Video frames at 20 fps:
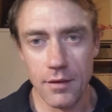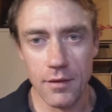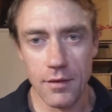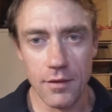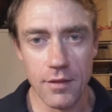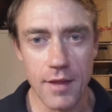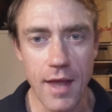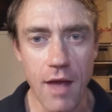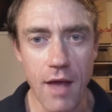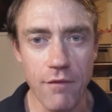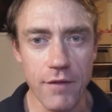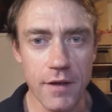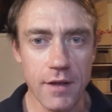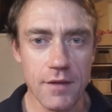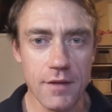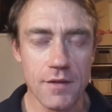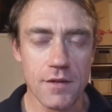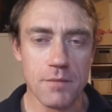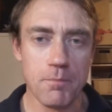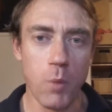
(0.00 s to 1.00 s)
The
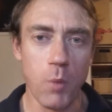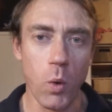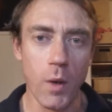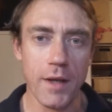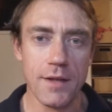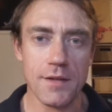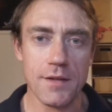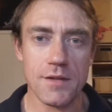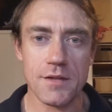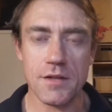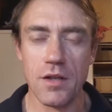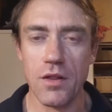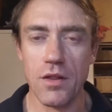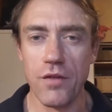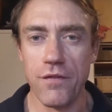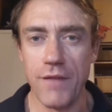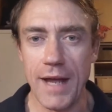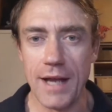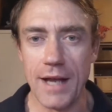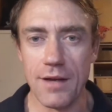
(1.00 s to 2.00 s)
evidence points to
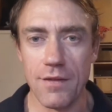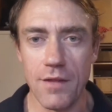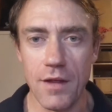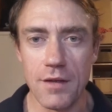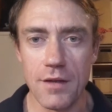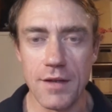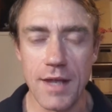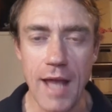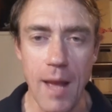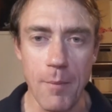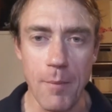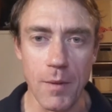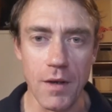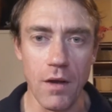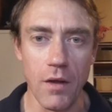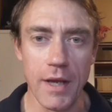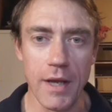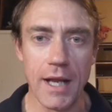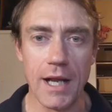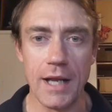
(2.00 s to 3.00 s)
the fact that GABA
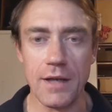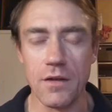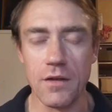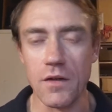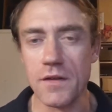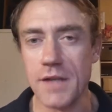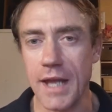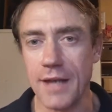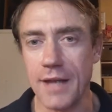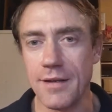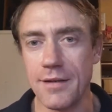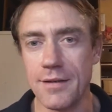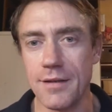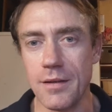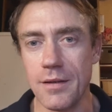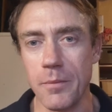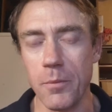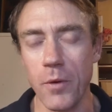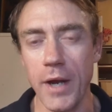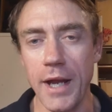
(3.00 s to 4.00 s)
likely does get
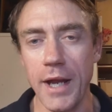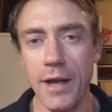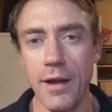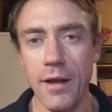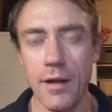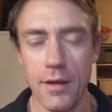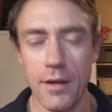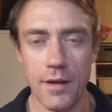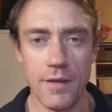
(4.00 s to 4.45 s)
into the brain,